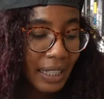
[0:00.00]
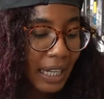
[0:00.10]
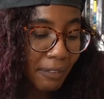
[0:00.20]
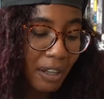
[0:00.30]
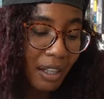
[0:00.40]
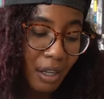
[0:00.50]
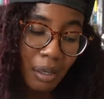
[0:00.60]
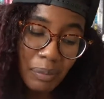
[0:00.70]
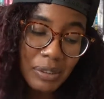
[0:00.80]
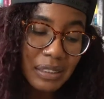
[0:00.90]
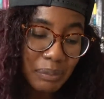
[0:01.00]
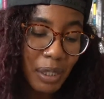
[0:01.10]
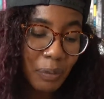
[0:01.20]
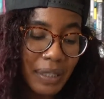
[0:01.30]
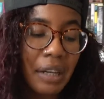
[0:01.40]
I've gone almost a
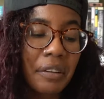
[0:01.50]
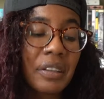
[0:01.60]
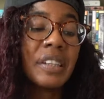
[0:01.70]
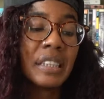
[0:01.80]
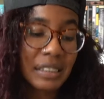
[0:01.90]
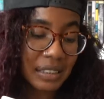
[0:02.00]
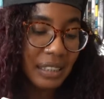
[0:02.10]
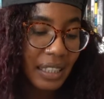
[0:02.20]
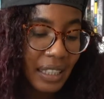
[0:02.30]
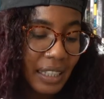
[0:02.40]
month without this.